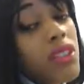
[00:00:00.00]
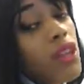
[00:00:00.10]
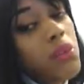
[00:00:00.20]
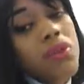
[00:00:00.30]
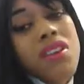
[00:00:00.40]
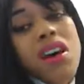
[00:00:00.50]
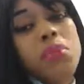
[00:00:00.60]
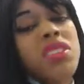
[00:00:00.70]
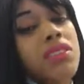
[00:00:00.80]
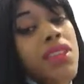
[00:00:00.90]
to your
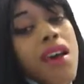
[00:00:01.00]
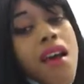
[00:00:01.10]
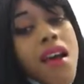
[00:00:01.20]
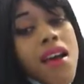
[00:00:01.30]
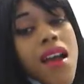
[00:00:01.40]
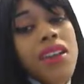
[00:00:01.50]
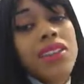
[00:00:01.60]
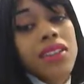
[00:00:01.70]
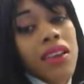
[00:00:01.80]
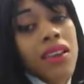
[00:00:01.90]

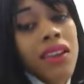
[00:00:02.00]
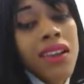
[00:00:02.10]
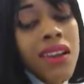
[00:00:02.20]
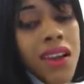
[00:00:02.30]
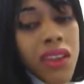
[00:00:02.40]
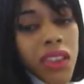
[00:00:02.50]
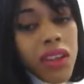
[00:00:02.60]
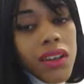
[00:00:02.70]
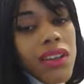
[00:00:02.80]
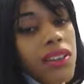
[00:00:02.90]
promises
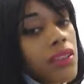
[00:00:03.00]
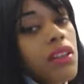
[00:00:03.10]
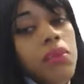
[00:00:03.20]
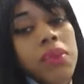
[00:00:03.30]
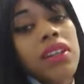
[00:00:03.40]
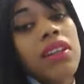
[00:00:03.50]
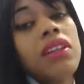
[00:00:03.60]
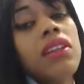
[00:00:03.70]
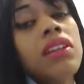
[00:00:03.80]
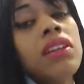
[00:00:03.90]
that it's gonna
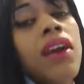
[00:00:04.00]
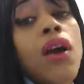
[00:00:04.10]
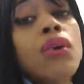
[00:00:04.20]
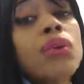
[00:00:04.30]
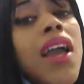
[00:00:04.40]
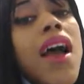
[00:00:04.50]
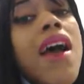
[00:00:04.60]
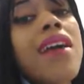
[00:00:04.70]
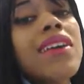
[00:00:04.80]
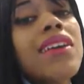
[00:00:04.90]
be
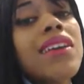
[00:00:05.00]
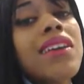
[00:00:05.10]
okay,